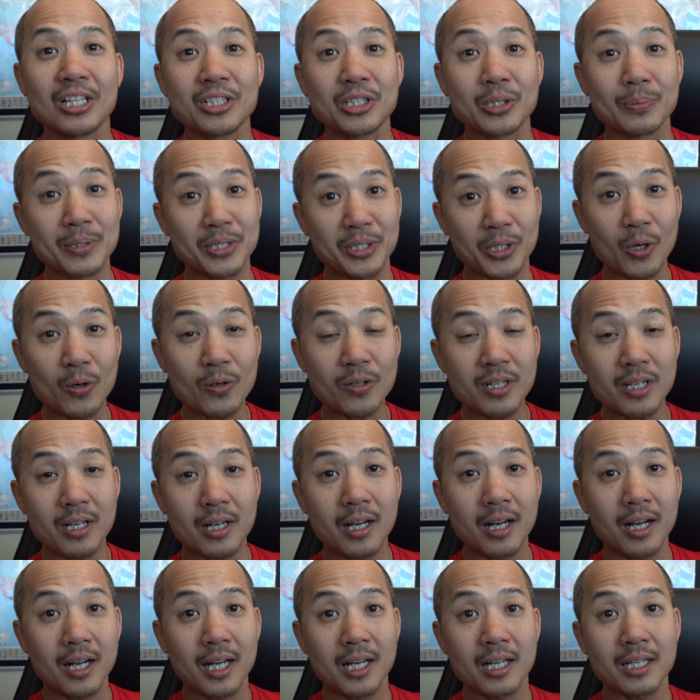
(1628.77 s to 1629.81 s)
to Muskoka
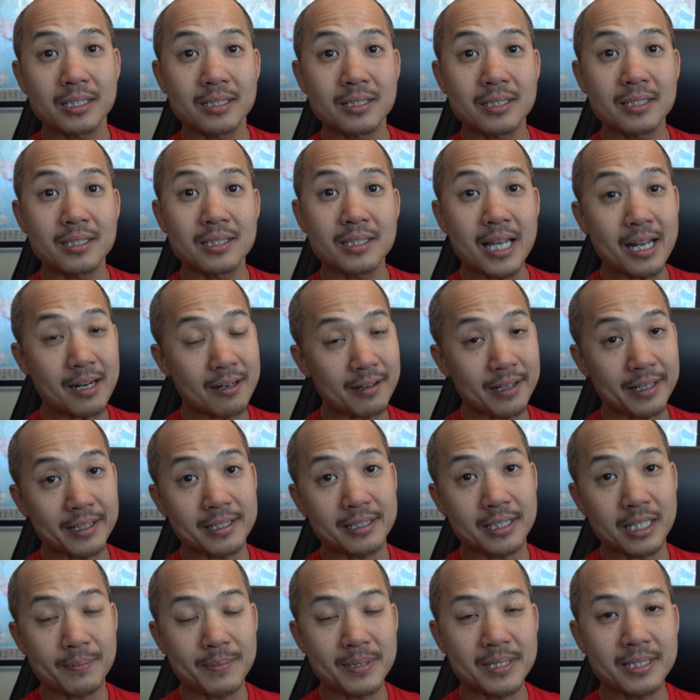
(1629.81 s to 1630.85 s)
on Saturday,
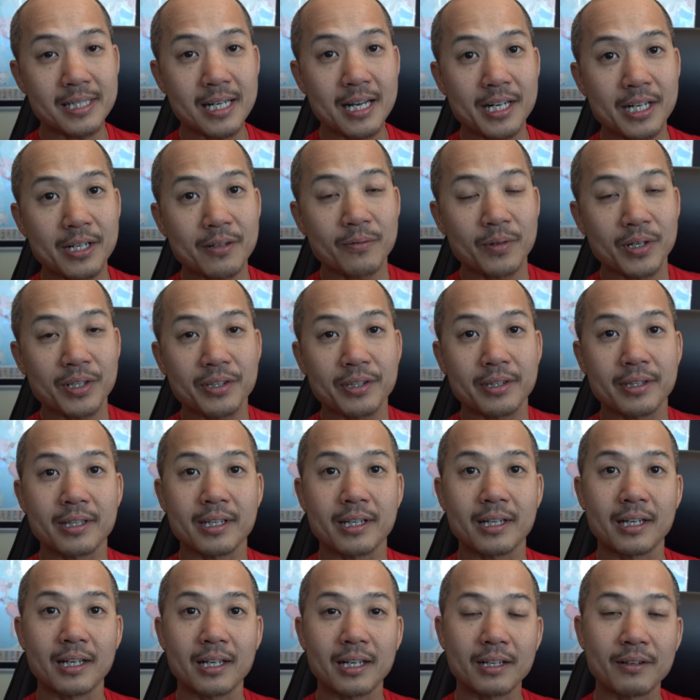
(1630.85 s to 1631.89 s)
this coming Saturday, with
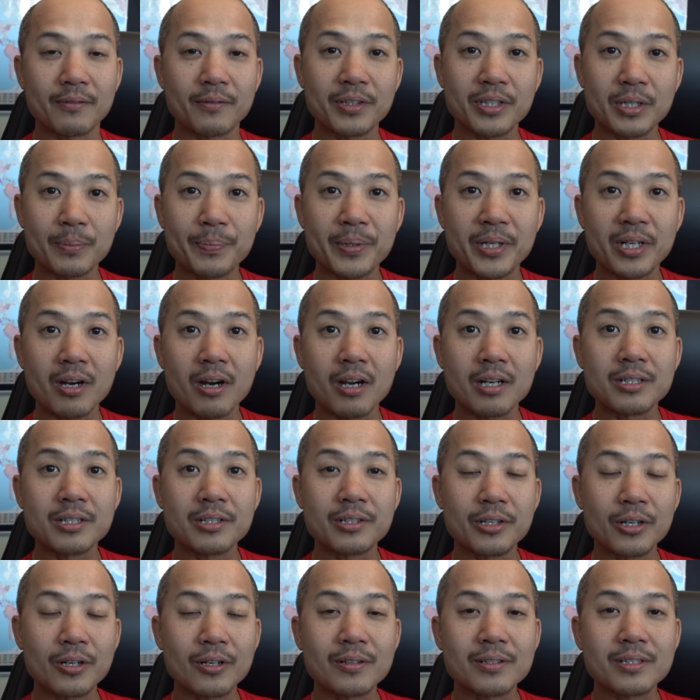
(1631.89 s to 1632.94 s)
the PR
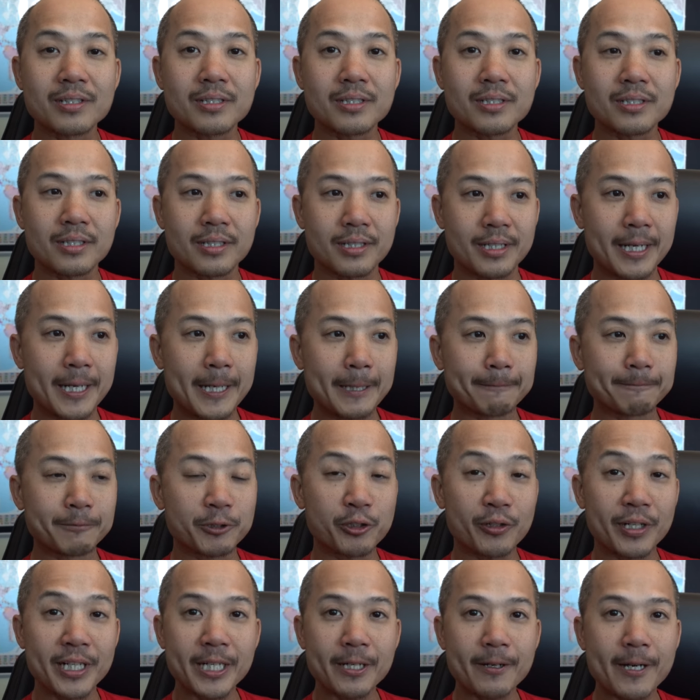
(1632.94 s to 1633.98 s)
Endurance
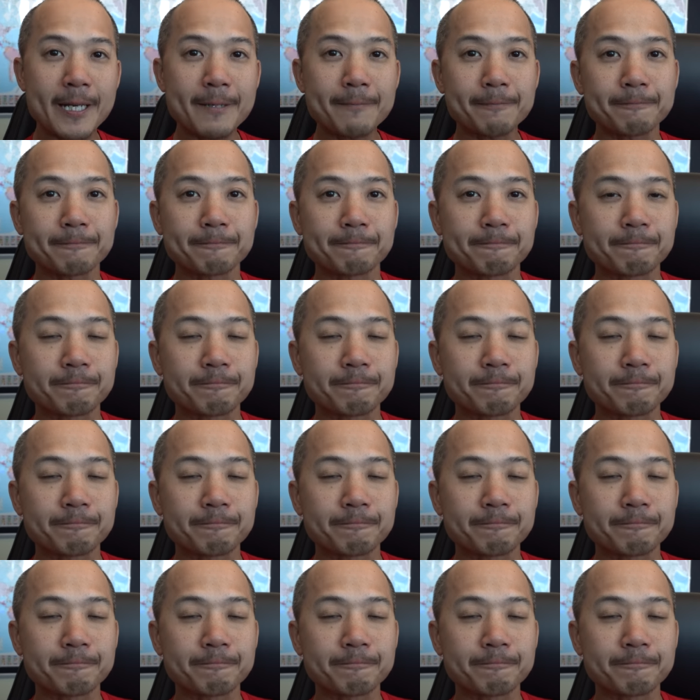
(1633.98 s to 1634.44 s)
training camp.